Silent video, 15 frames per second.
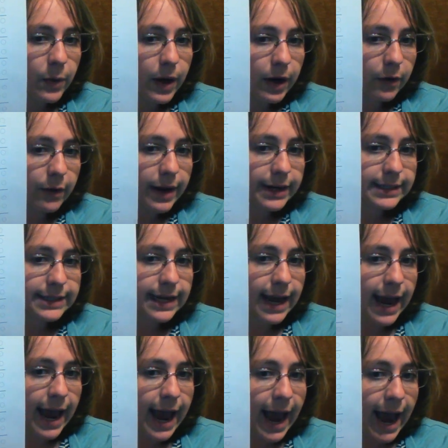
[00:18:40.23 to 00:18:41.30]
you are going to
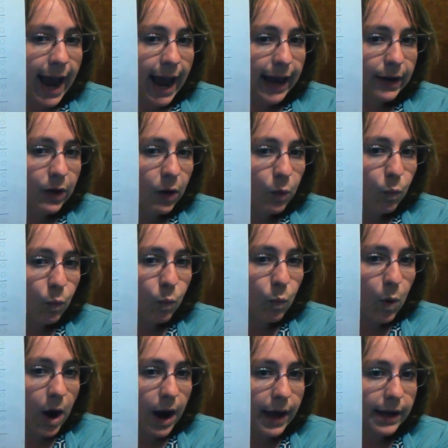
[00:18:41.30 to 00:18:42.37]
add
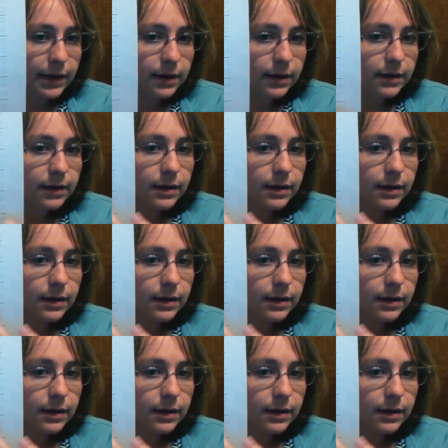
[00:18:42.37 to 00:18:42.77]
1